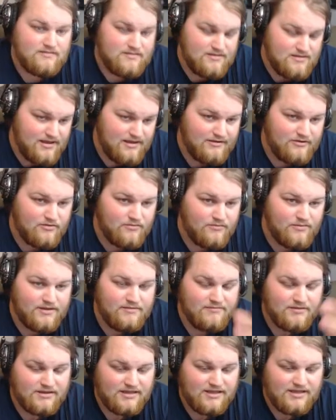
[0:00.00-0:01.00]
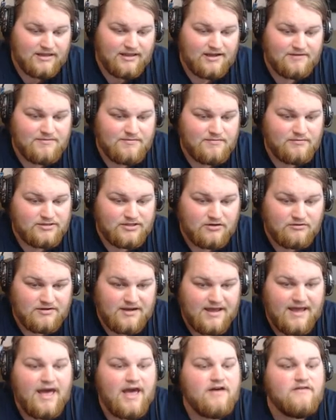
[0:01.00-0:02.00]
not nobody, but that a lot of people don't
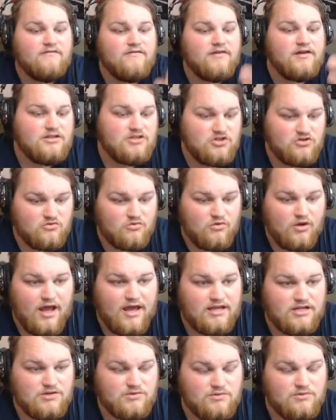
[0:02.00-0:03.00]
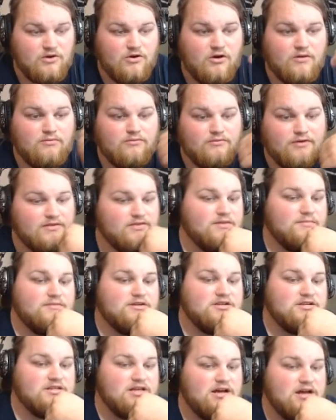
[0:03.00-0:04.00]
have, and try to incorporate them
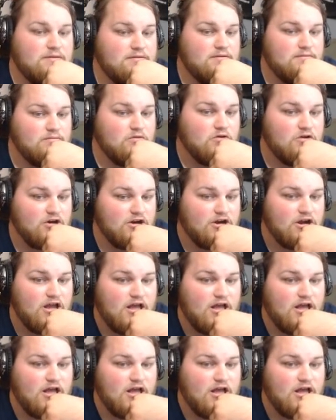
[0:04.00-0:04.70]
into the hobby more.